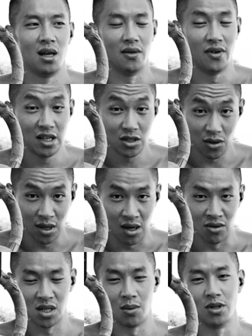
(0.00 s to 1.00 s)
Eventually, I
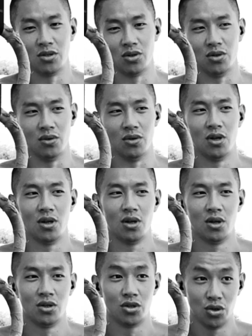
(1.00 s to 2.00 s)
was able to do
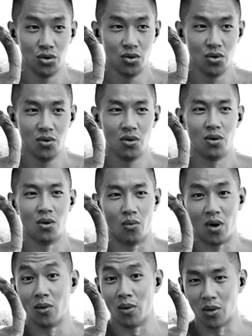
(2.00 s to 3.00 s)
2,
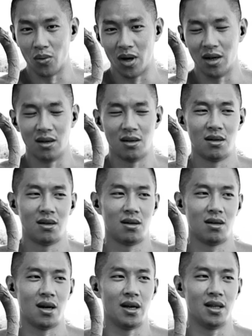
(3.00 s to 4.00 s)
1, 1, 1,
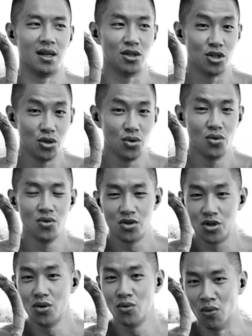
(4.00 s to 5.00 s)
and then 2,
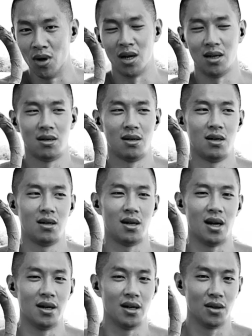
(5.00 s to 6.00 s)
2, 1,
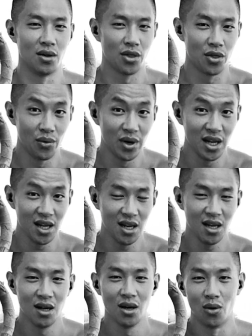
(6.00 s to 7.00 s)
and then 3,
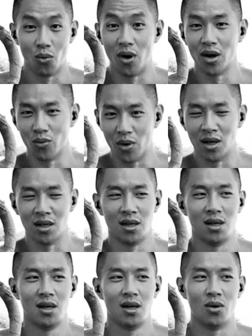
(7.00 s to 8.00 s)
1, 1.
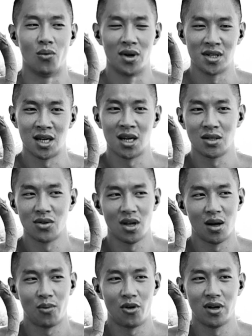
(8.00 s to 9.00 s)
Once I got to
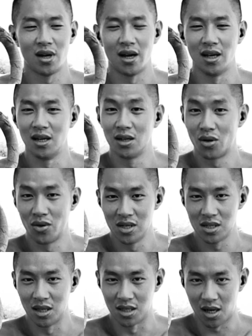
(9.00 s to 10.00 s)
that point, I
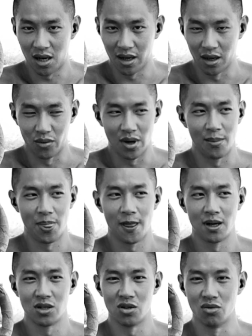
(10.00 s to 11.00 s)
increased the target rep
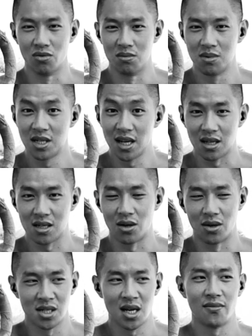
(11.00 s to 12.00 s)
to 6
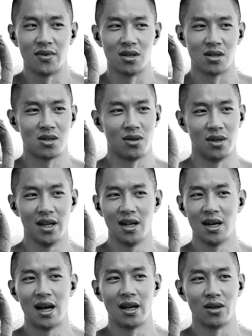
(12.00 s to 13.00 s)
or 7. So
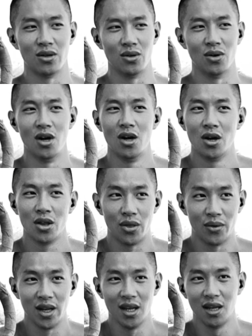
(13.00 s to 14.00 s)
then I could do
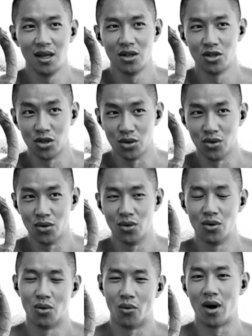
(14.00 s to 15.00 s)
3,
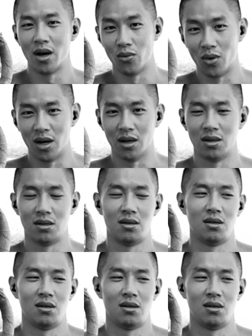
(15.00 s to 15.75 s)
2, 1, 1,